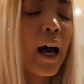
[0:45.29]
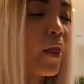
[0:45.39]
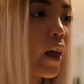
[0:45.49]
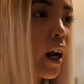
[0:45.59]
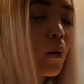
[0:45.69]

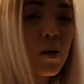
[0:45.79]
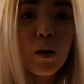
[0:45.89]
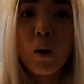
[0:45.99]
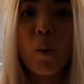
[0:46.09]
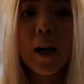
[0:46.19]
and then i
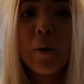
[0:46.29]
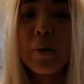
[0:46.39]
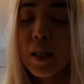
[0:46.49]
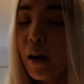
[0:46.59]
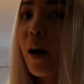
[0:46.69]
wasn't going to wake up
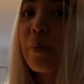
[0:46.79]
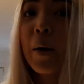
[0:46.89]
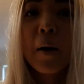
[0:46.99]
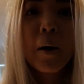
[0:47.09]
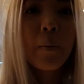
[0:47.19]
in time
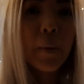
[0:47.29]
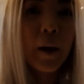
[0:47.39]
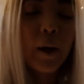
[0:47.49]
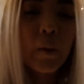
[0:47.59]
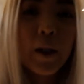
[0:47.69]
but
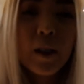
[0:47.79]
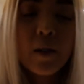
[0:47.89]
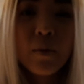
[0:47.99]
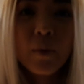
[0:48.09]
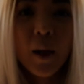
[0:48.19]
anyways